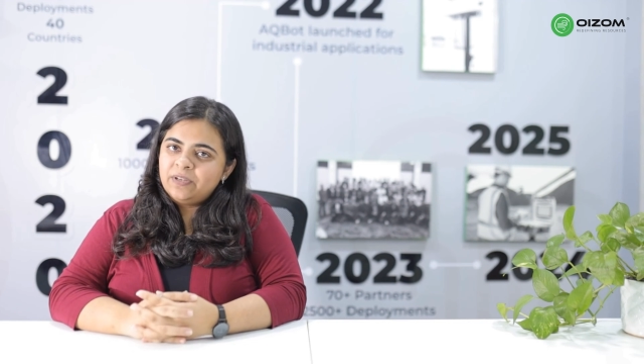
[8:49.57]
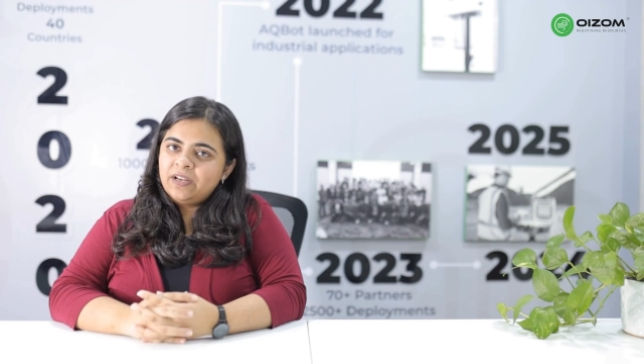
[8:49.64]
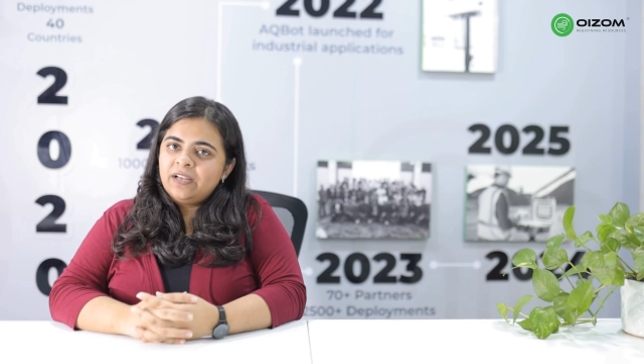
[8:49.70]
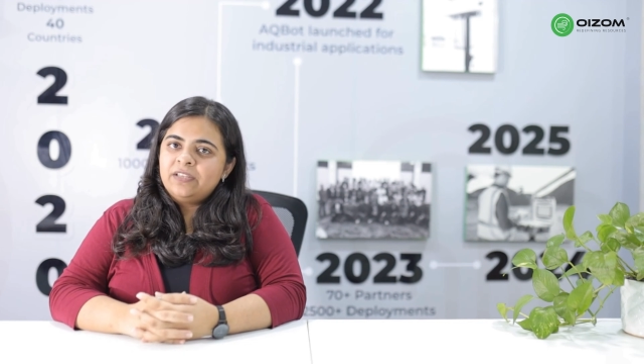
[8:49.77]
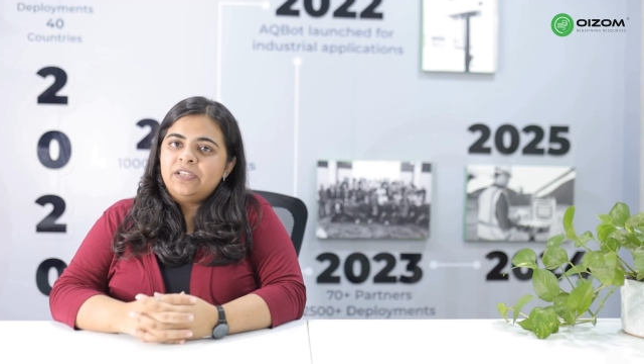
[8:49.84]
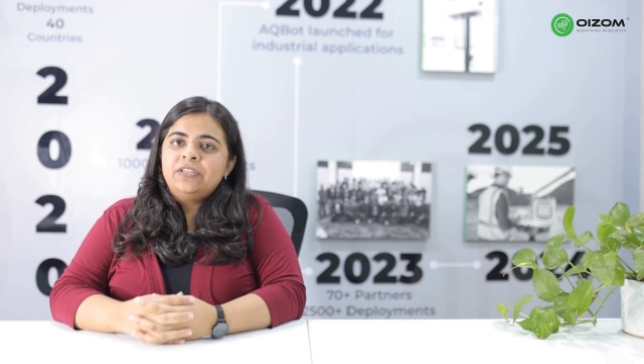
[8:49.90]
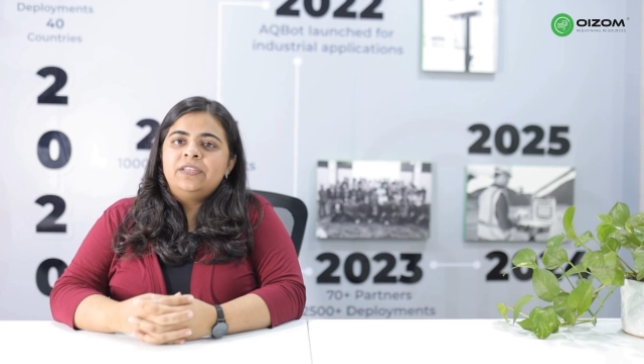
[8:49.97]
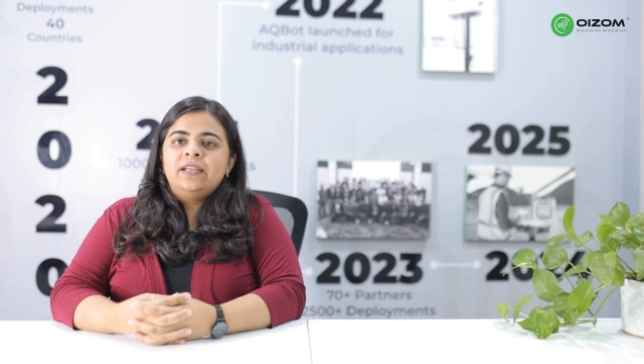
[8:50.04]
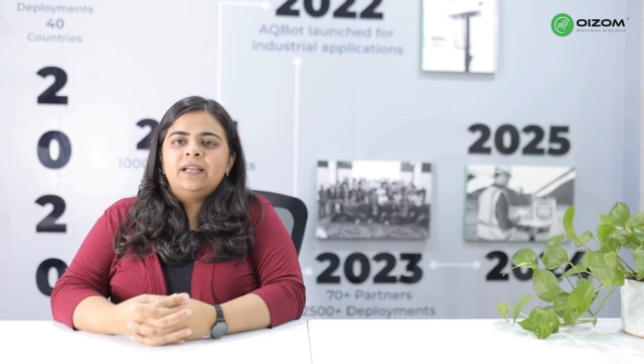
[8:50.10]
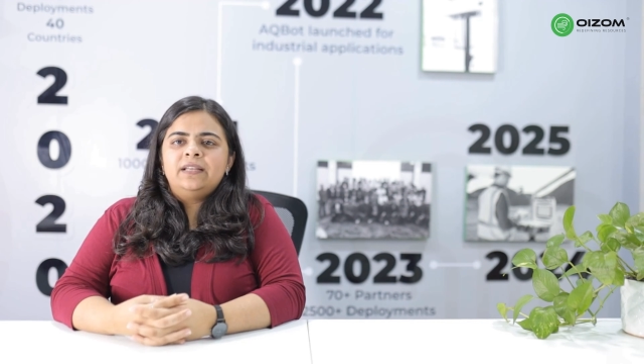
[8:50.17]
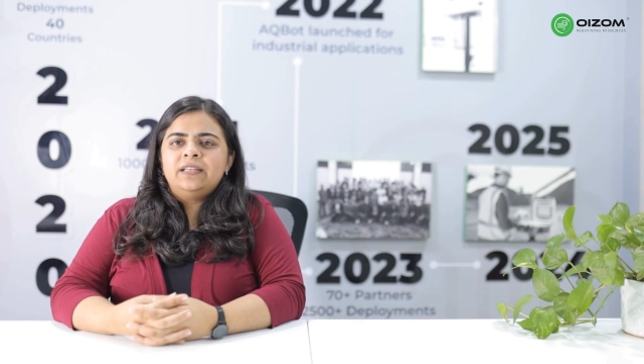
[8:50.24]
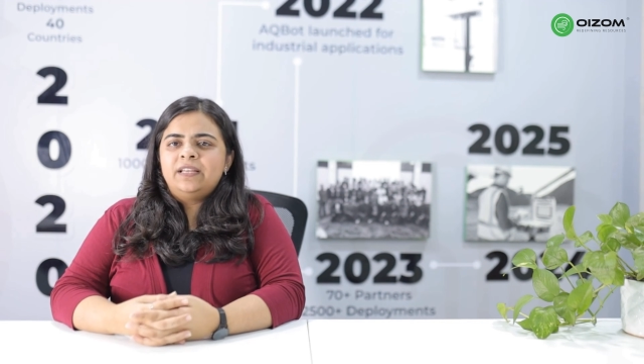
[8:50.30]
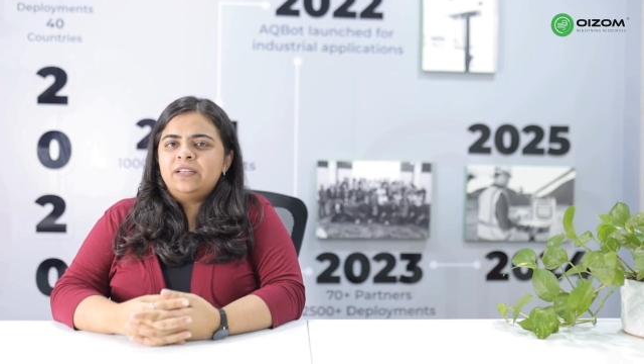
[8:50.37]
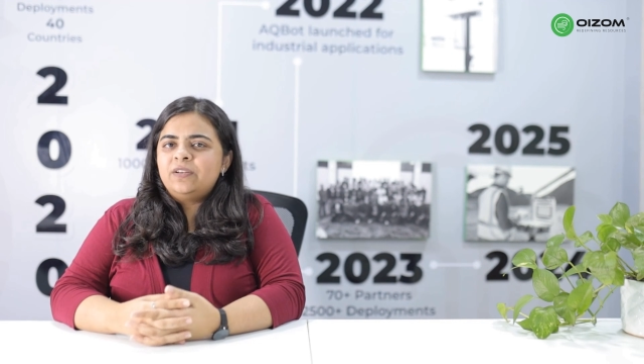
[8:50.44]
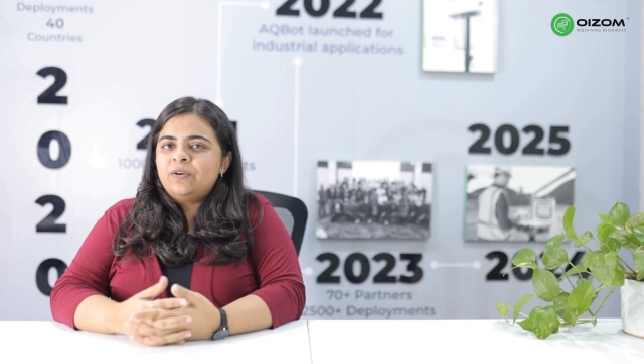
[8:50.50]

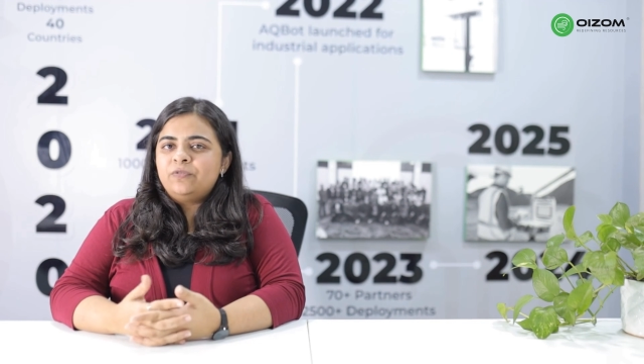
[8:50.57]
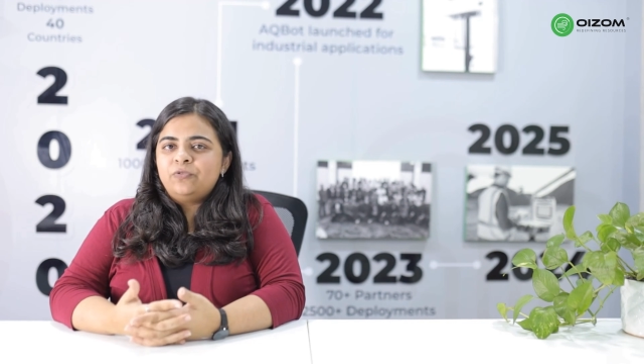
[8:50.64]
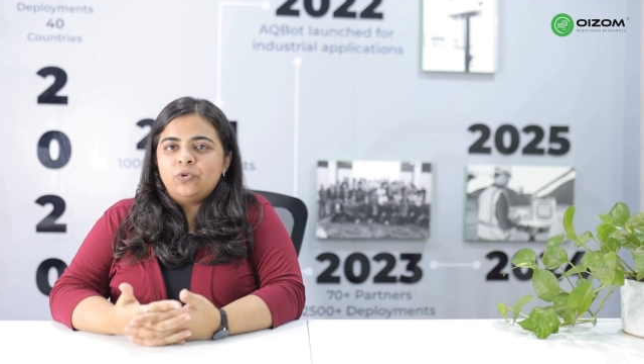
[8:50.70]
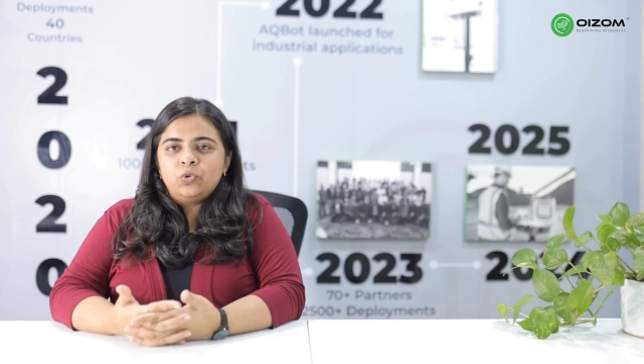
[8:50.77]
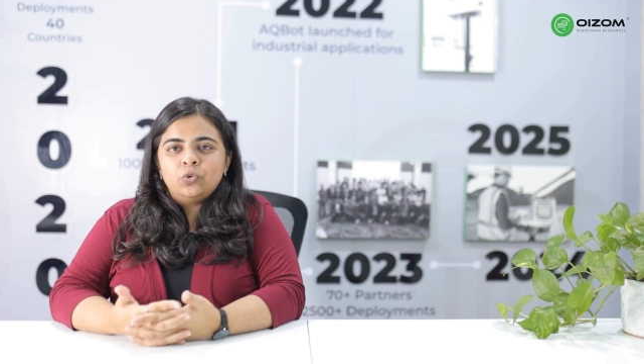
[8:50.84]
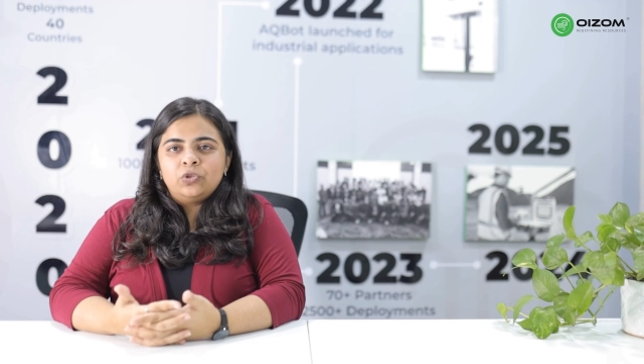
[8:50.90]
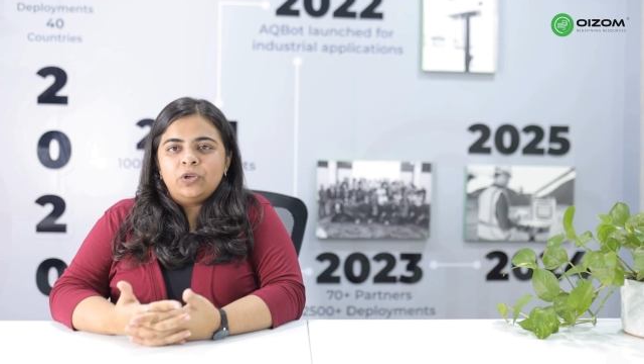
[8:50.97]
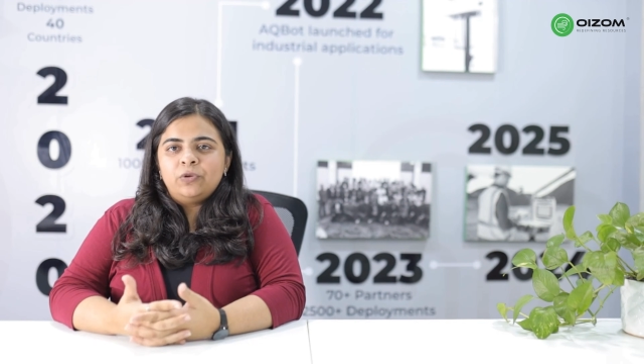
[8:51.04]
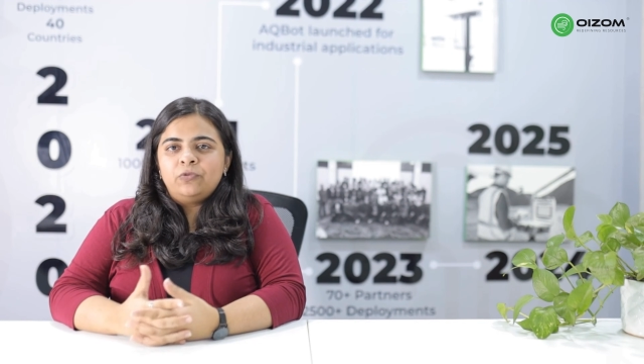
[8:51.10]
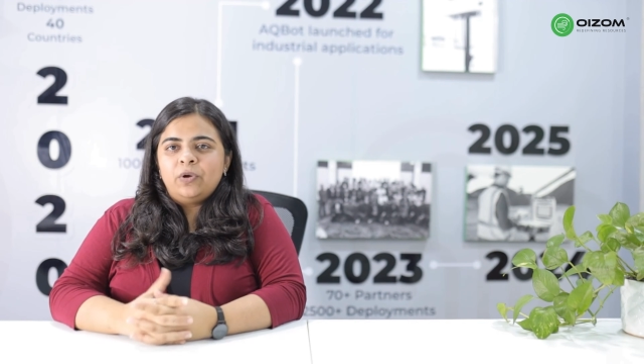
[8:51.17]
understanding of Total